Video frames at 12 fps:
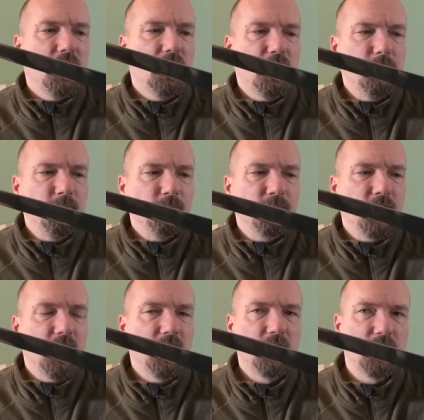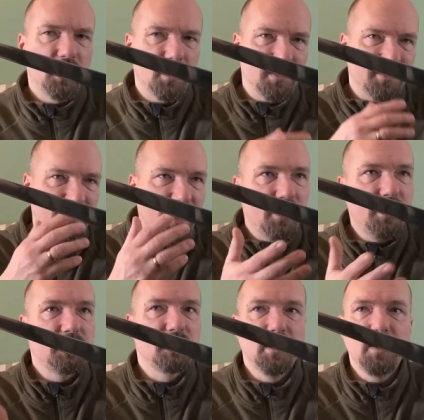Um, there
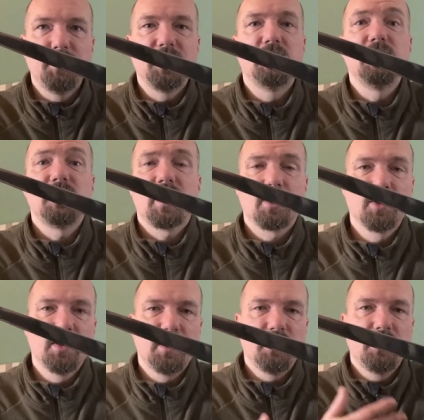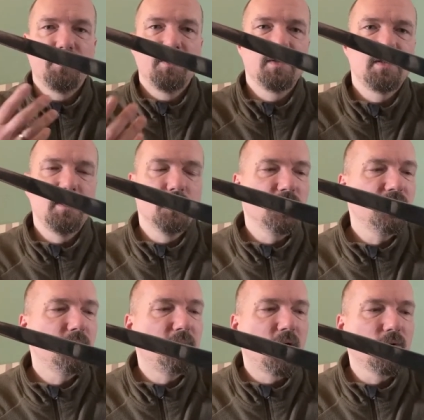is a little bit discussion in different
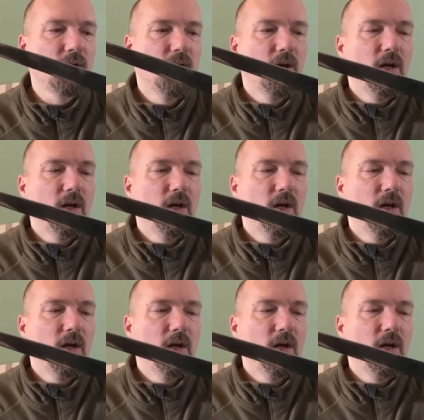theories about